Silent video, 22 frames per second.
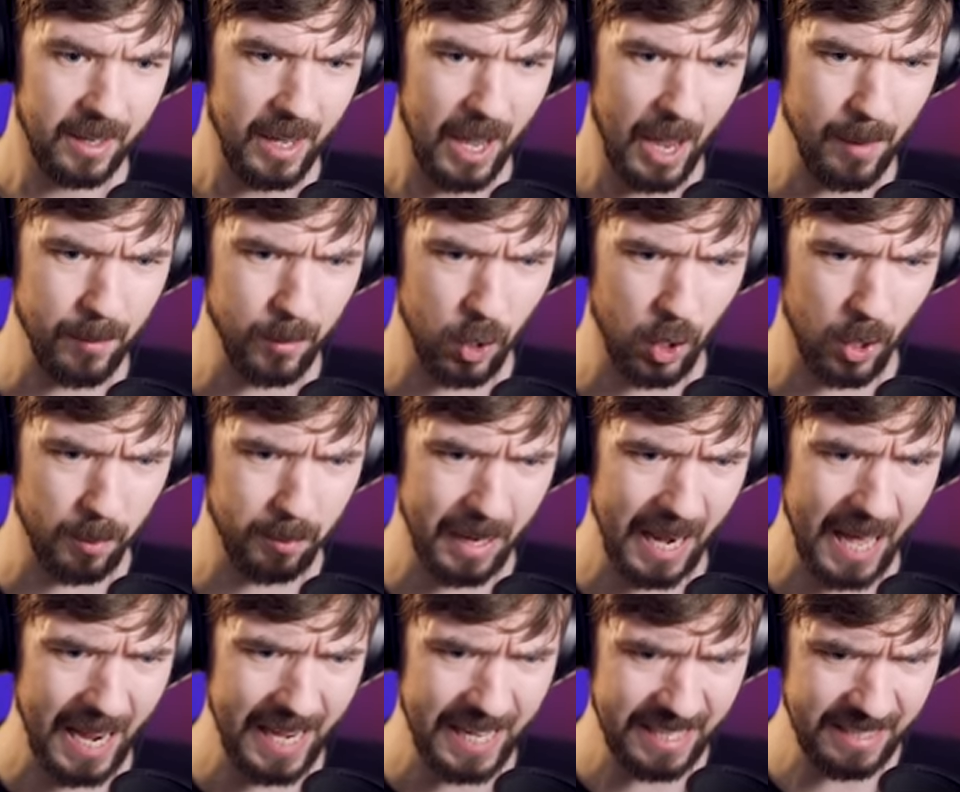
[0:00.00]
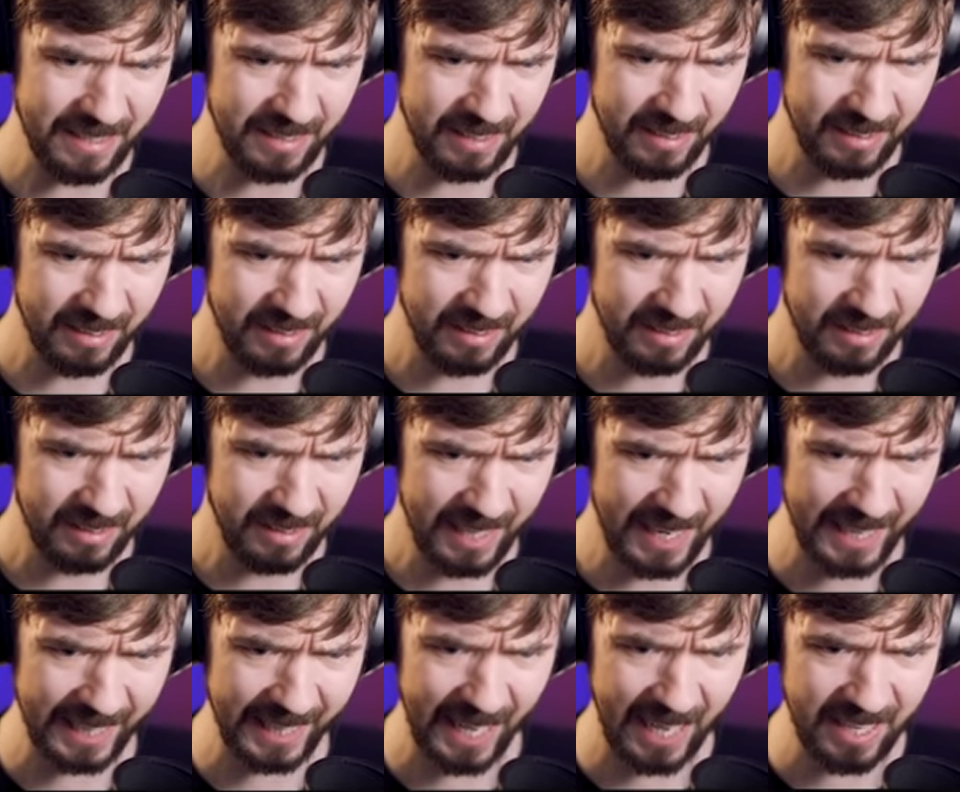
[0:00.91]
I'm going blind.
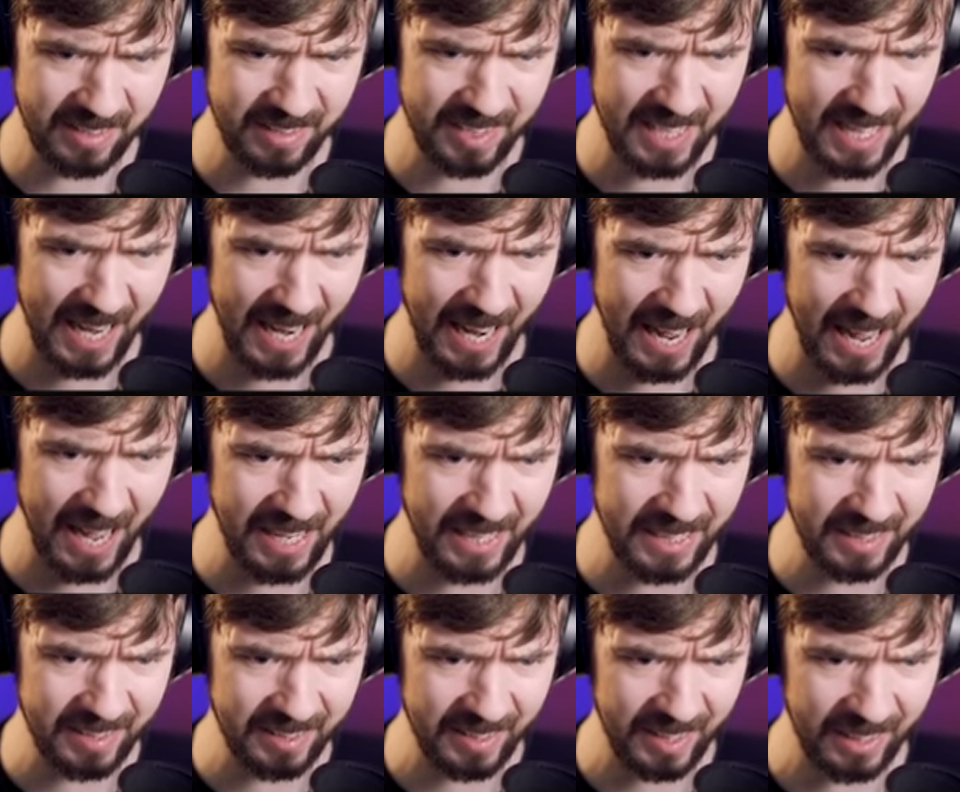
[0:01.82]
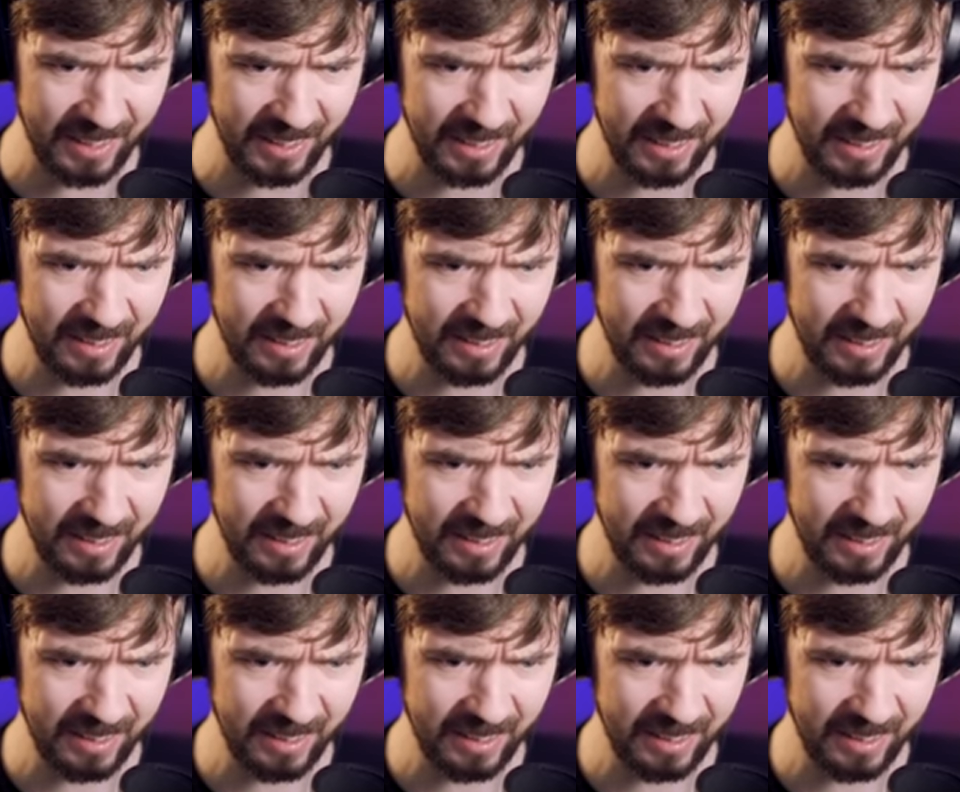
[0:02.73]
I can't see anything.